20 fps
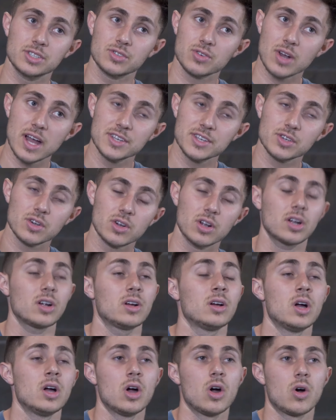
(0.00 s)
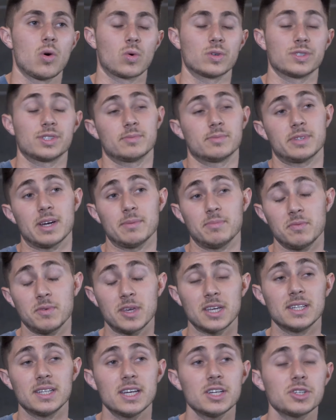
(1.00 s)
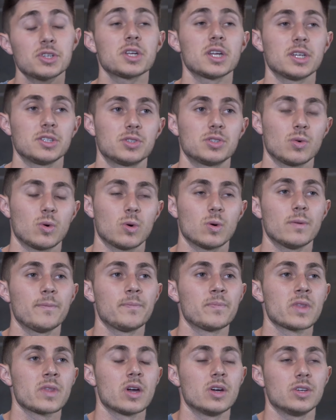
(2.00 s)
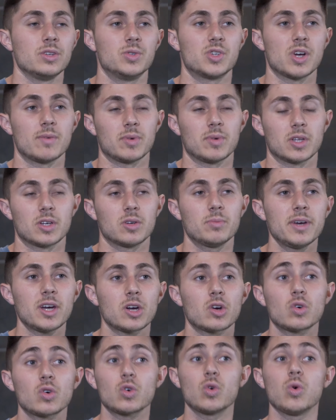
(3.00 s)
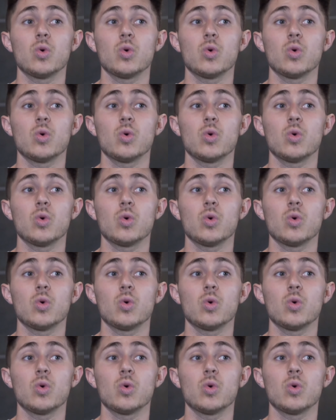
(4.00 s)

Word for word: stressor or some type of conditioning tool, you jump a little bit